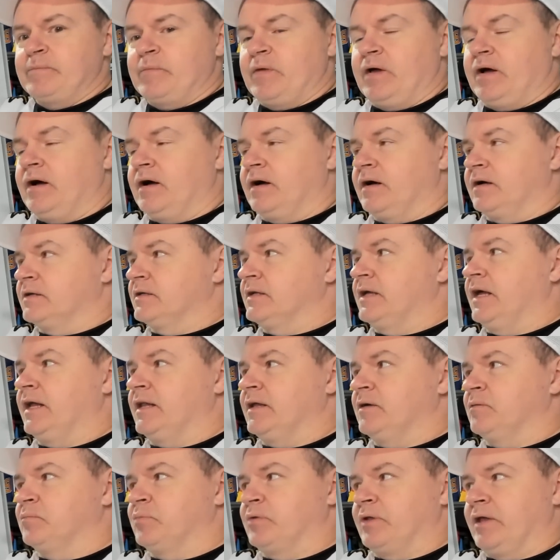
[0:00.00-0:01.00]
in
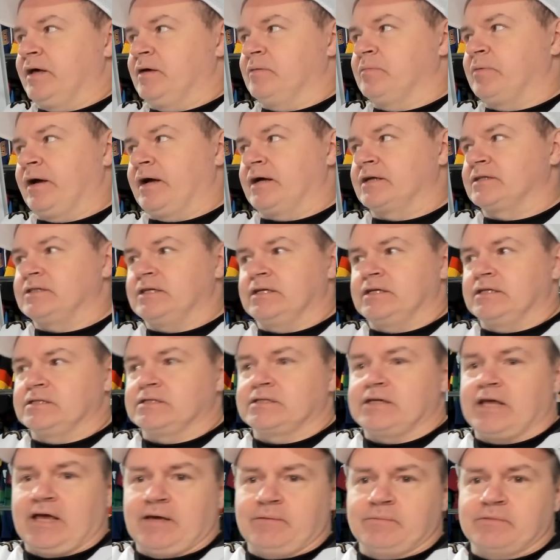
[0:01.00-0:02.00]
getting Blais back to his
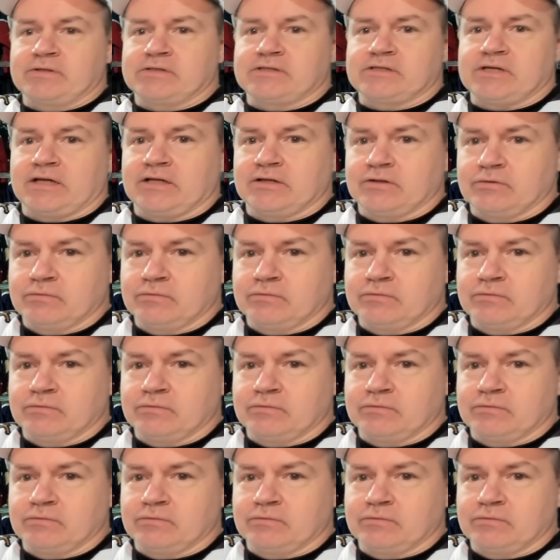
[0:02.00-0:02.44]
game in St.